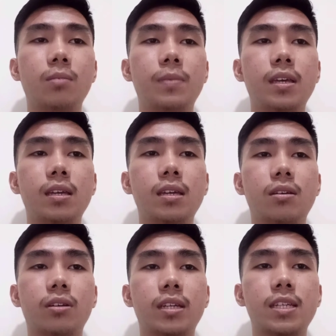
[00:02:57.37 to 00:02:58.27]
the
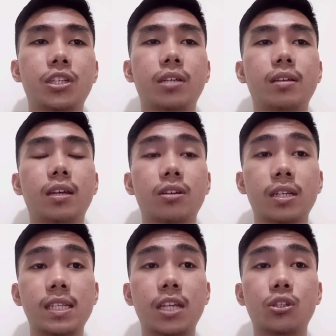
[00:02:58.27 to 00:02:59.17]

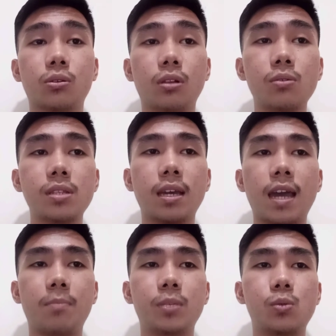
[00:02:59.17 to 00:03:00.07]
organization close the
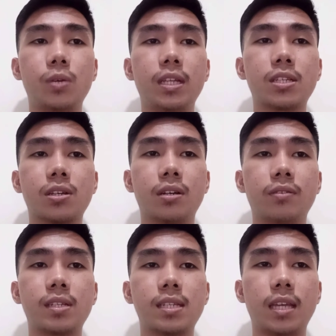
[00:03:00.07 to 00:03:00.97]
gap between its
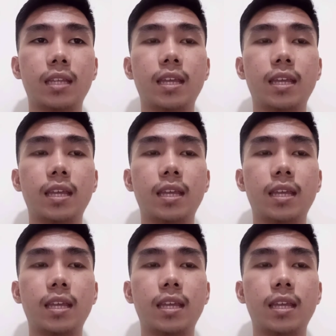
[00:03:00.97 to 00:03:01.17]
current state